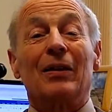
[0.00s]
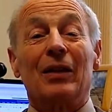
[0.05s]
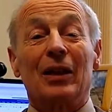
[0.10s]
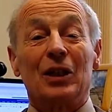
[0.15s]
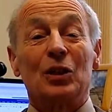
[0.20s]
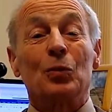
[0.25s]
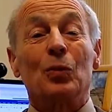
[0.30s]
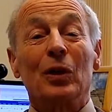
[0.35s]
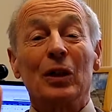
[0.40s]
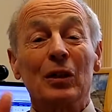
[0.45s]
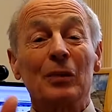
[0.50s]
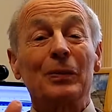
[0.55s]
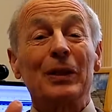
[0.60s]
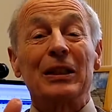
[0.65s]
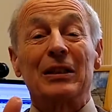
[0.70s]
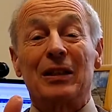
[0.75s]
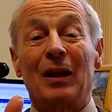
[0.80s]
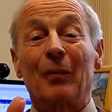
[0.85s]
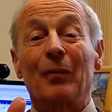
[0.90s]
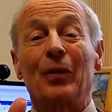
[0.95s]
this will
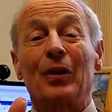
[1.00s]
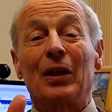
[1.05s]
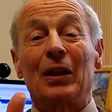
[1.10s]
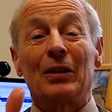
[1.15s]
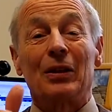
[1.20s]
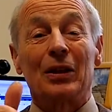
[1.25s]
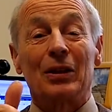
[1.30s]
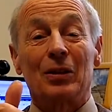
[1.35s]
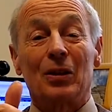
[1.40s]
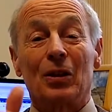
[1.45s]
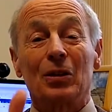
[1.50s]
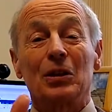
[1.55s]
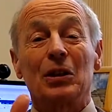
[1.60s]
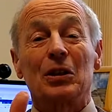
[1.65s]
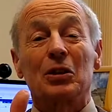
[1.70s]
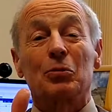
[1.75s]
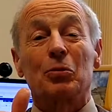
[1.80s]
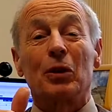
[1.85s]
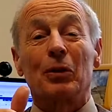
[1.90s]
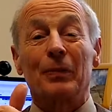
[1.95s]
be something that
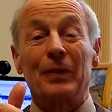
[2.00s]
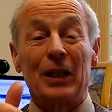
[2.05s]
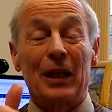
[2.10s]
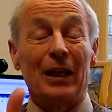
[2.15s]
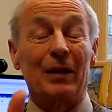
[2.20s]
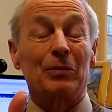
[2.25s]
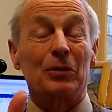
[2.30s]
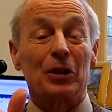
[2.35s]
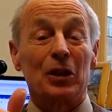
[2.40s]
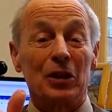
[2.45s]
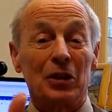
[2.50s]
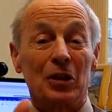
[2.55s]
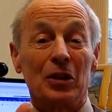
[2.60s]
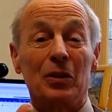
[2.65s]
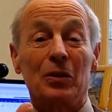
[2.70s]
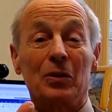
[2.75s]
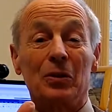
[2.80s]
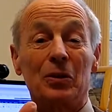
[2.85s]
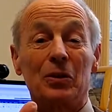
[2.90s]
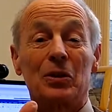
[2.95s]
doctors will be able to
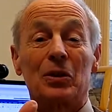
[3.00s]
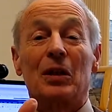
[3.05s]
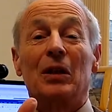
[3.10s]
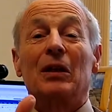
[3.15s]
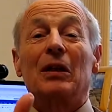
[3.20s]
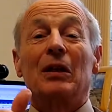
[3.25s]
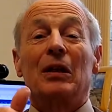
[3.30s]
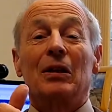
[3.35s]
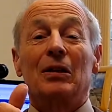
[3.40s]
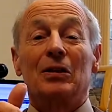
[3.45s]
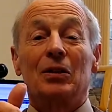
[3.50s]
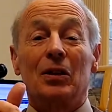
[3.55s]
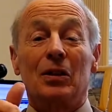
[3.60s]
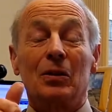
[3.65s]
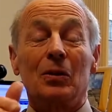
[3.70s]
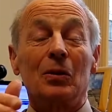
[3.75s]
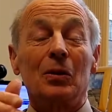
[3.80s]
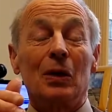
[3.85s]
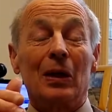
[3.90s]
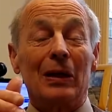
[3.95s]
use
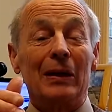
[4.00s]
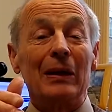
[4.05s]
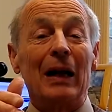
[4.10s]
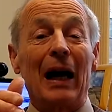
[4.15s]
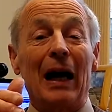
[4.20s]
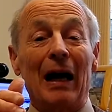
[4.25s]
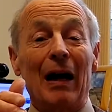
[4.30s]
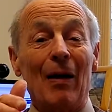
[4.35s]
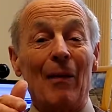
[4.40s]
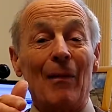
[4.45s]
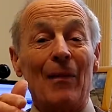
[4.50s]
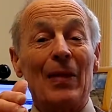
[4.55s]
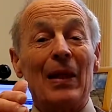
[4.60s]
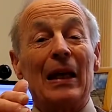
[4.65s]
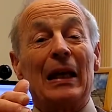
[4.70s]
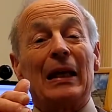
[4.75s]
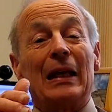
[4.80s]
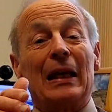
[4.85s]
to um,